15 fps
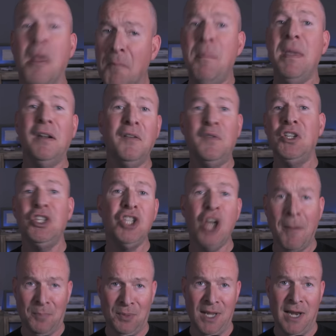Bit of a
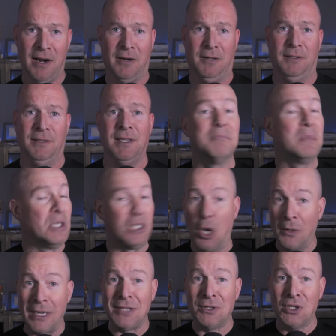jump there.
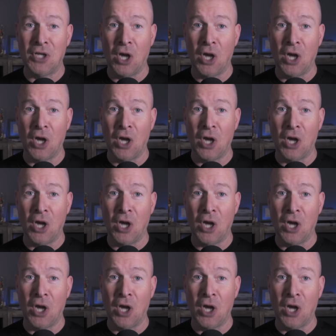Don't eat the